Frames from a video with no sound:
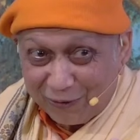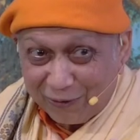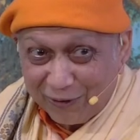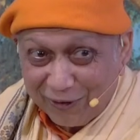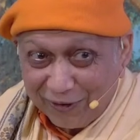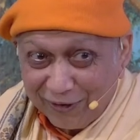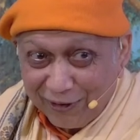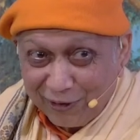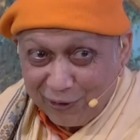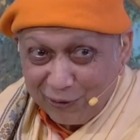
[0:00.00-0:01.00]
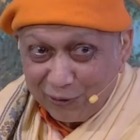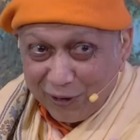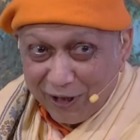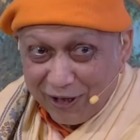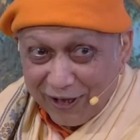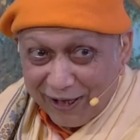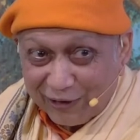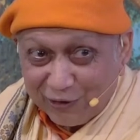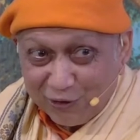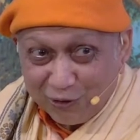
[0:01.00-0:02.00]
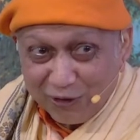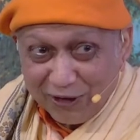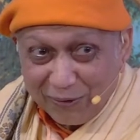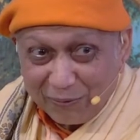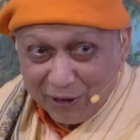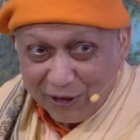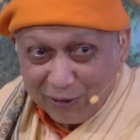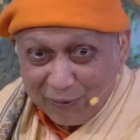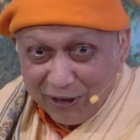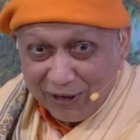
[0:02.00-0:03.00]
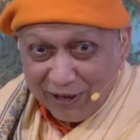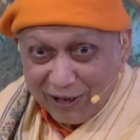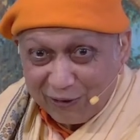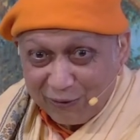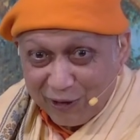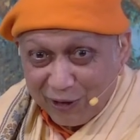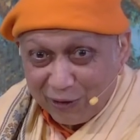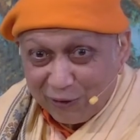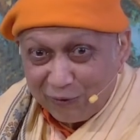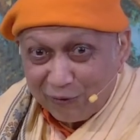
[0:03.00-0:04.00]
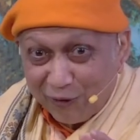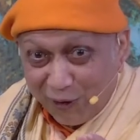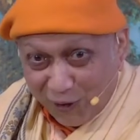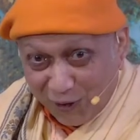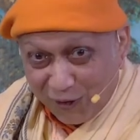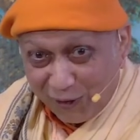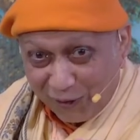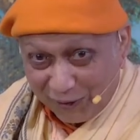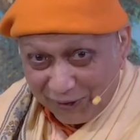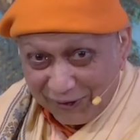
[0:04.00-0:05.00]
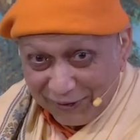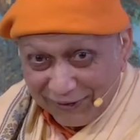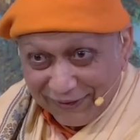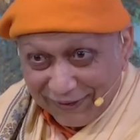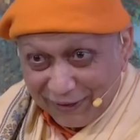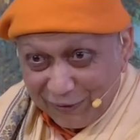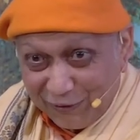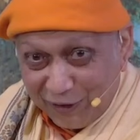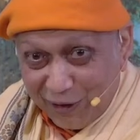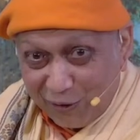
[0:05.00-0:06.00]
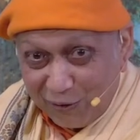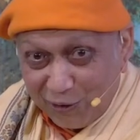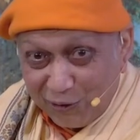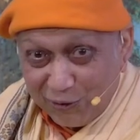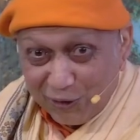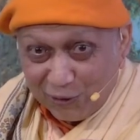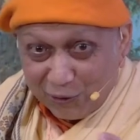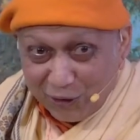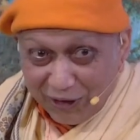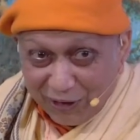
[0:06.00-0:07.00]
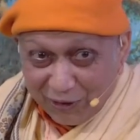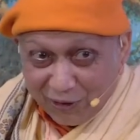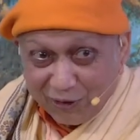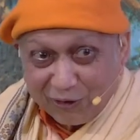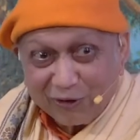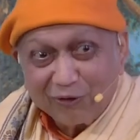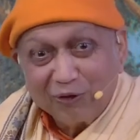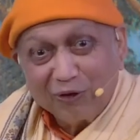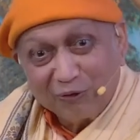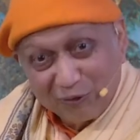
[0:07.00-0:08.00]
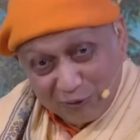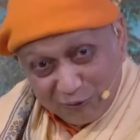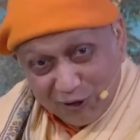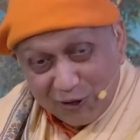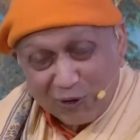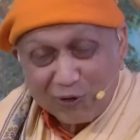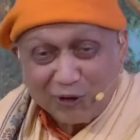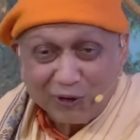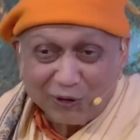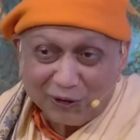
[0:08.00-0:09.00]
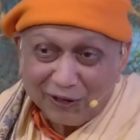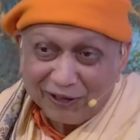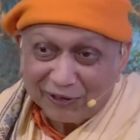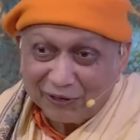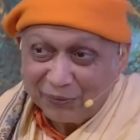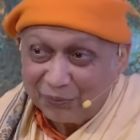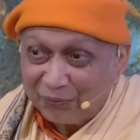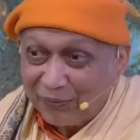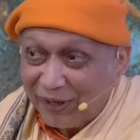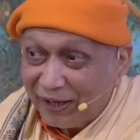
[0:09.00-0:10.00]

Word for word: of, you are actually becoming aware of God without your knowing or with your knowledge.